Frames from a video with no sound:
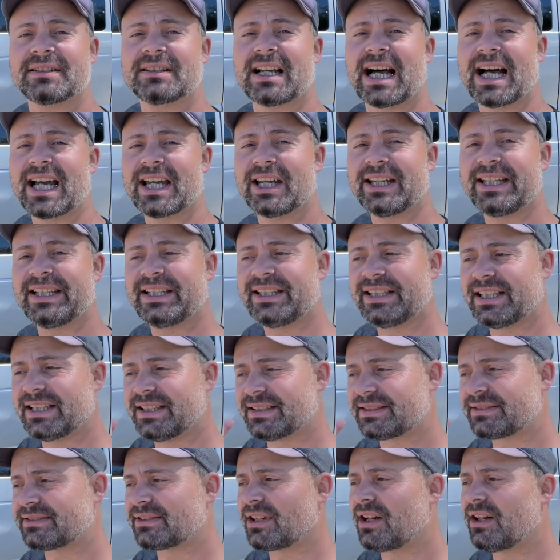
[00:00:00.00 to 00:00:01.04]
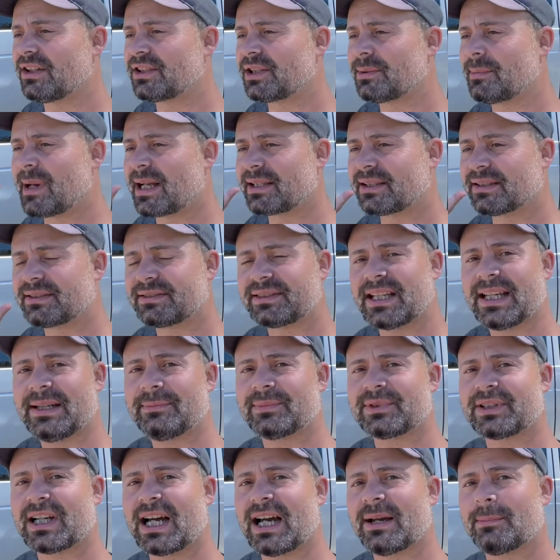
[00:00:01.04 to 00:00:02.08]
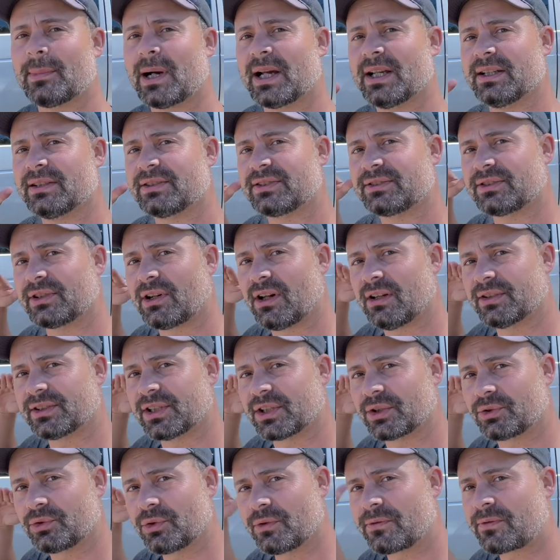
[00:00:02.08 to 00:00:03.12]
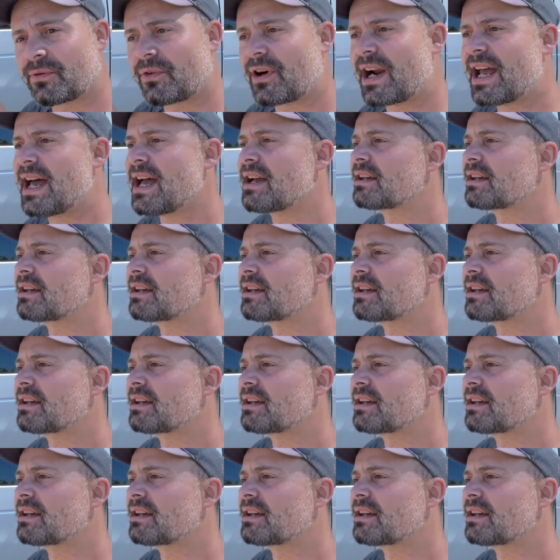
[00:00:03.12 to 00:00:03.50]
I installed them at the same time I installed the roof rack.